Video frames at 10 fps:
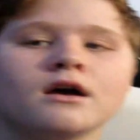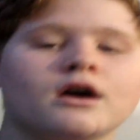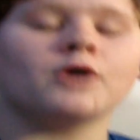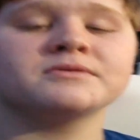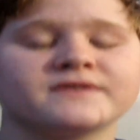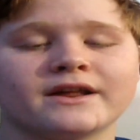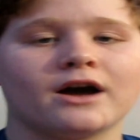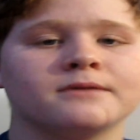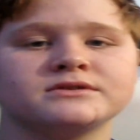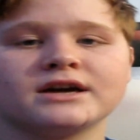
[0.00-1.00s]
Hope this video
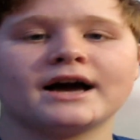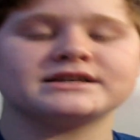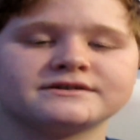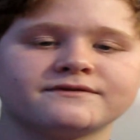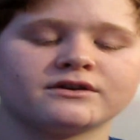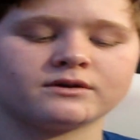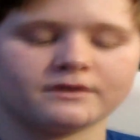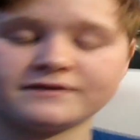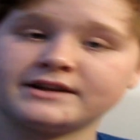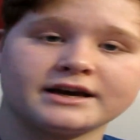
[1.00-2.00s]
helped you guys. If you
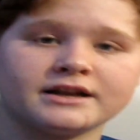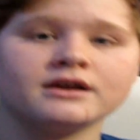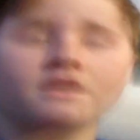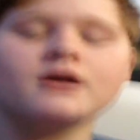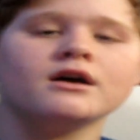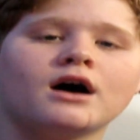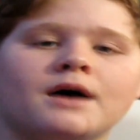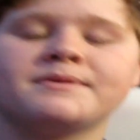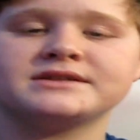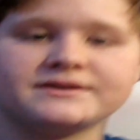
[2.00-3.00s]
if it did,
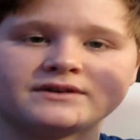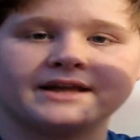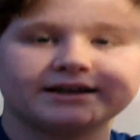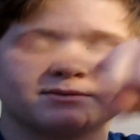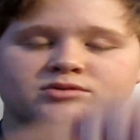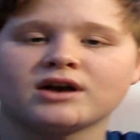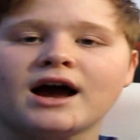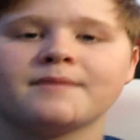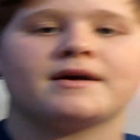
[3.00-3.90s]
uh, please leave a like, subscribe,